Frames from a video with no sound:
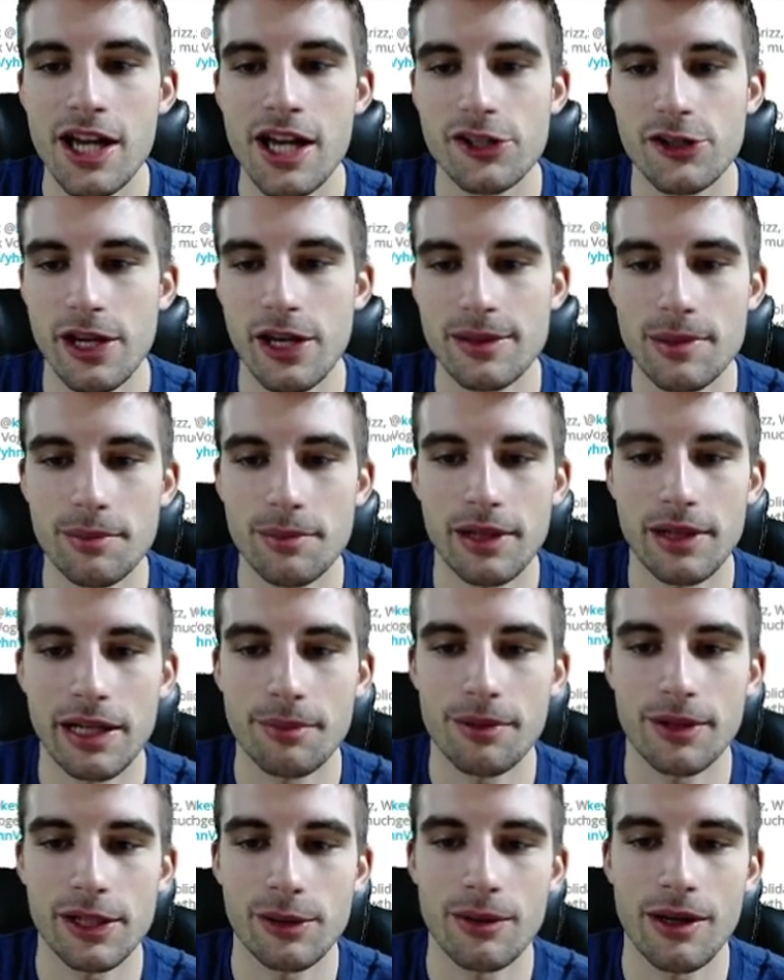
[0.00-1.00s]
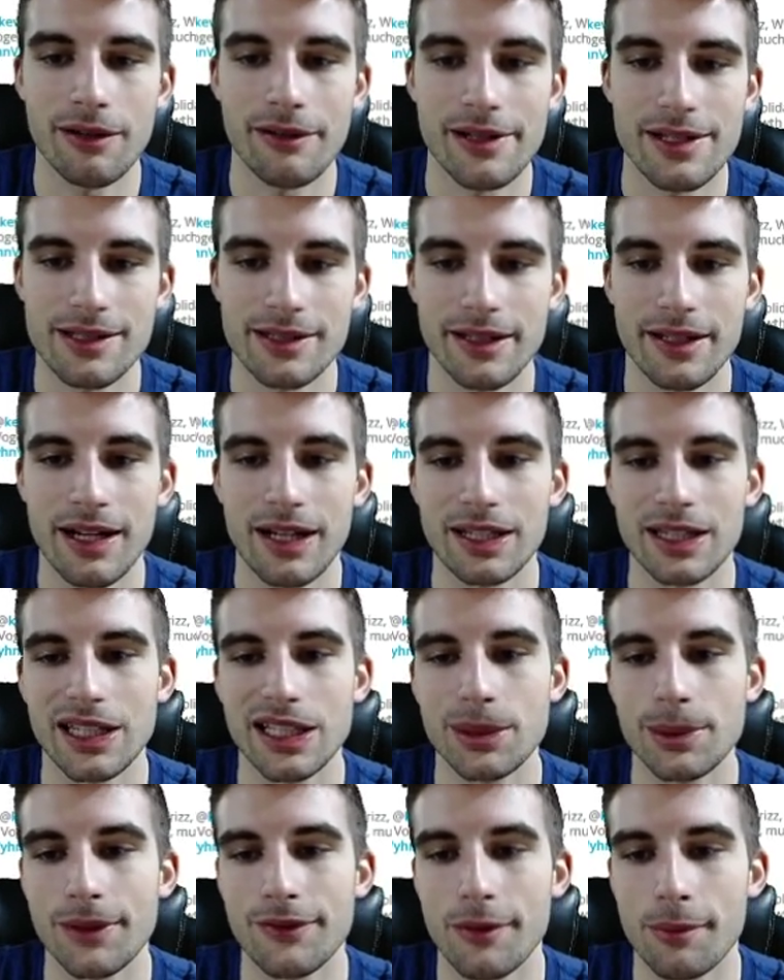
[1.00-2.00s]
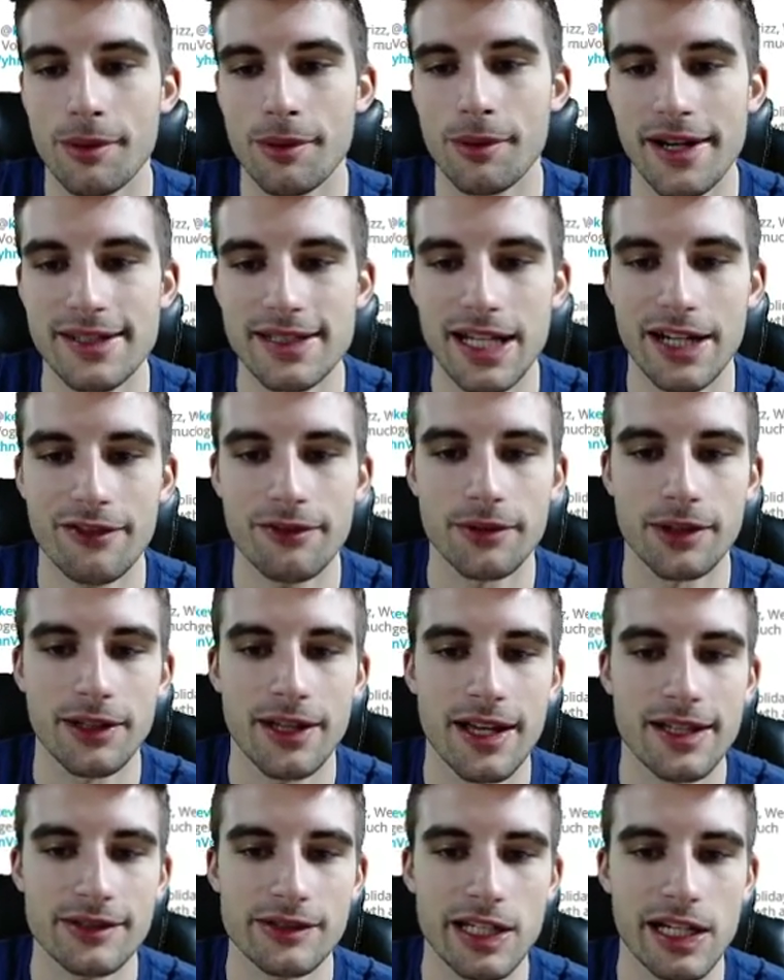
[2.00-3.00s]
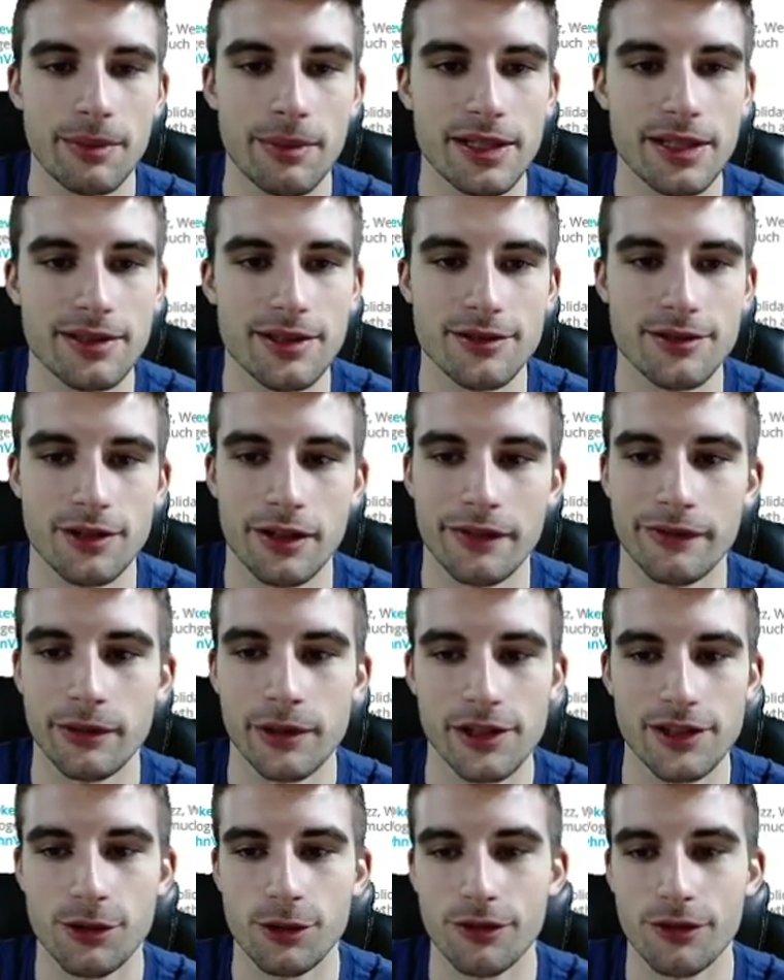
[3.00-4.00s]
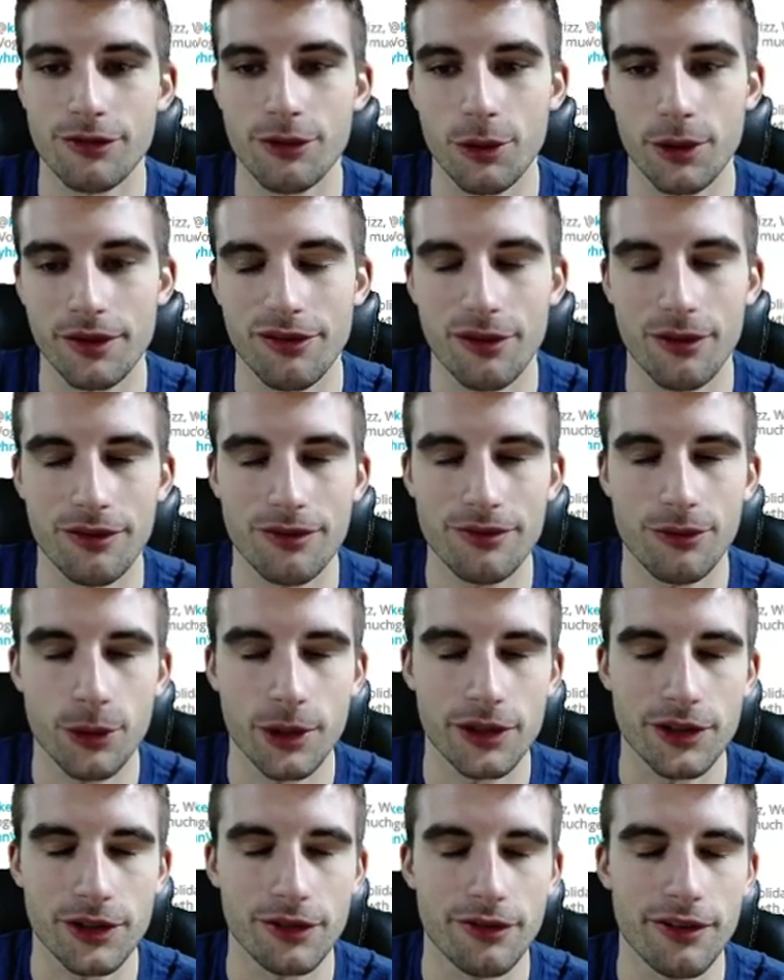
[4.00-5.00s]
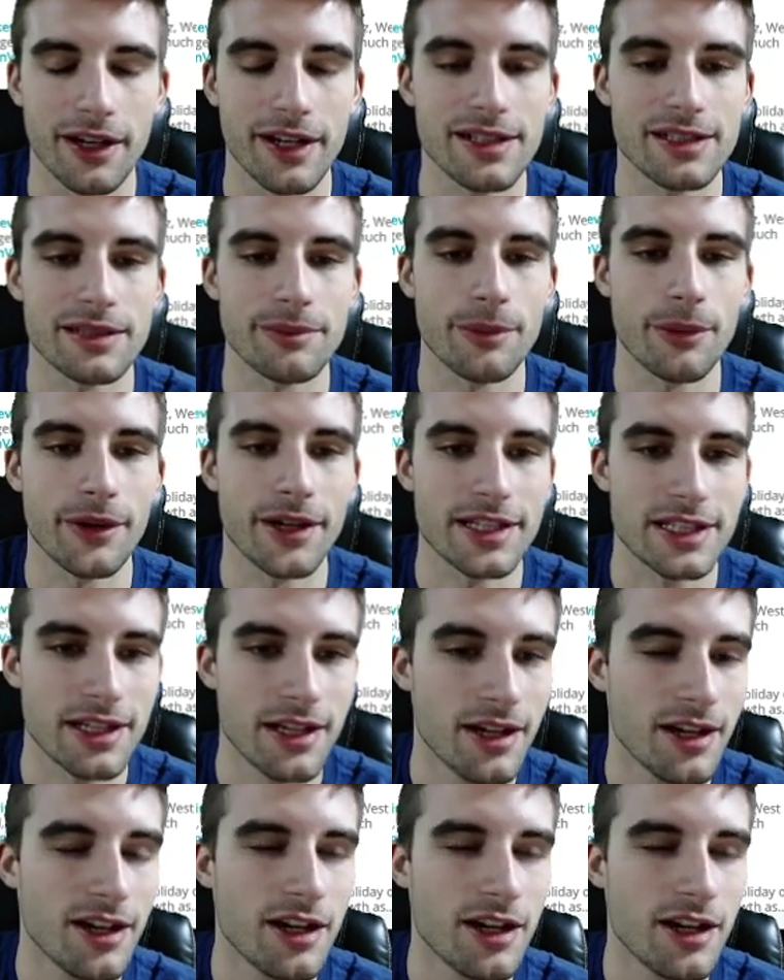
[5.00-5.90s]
So he has been playing pretty well recently. He got a little bit of a price hike from the last game, but it's deserved when he scored 42 fantasy points.